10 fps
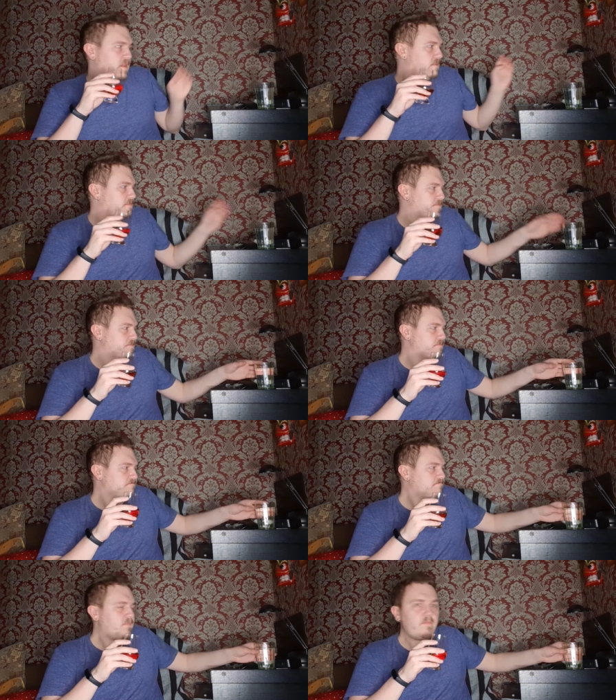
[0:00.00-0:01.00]
Hmm.
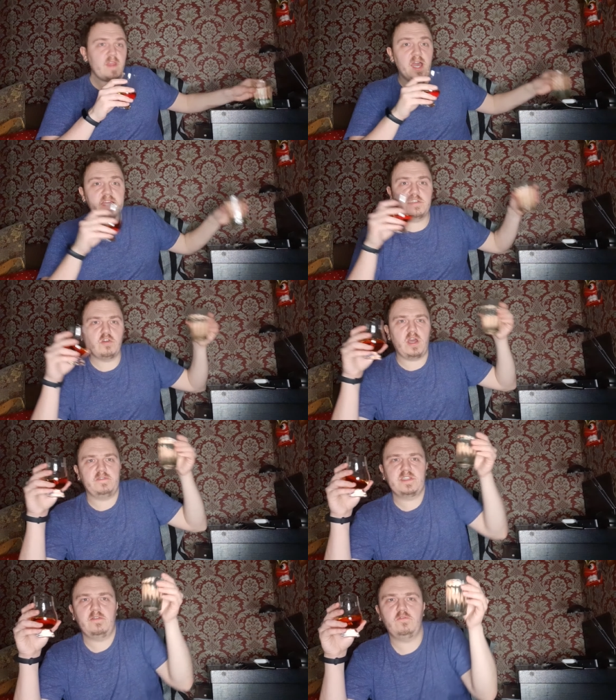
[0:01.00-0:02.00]
I do have
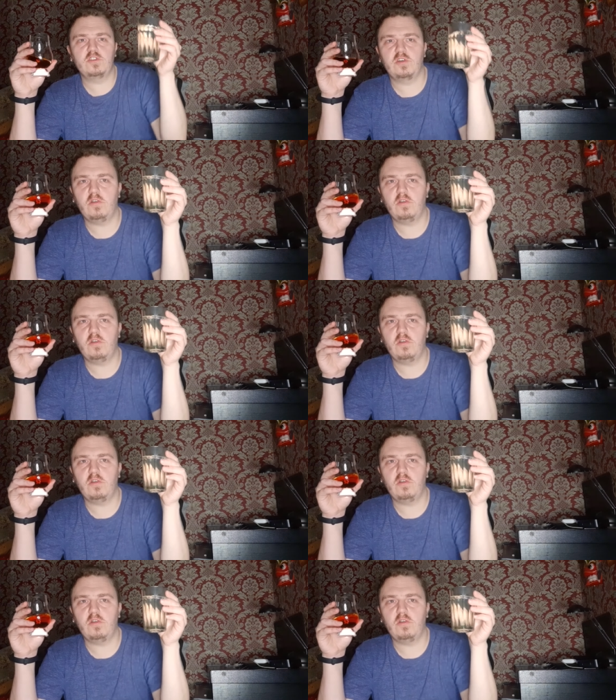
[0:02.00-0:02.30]
some water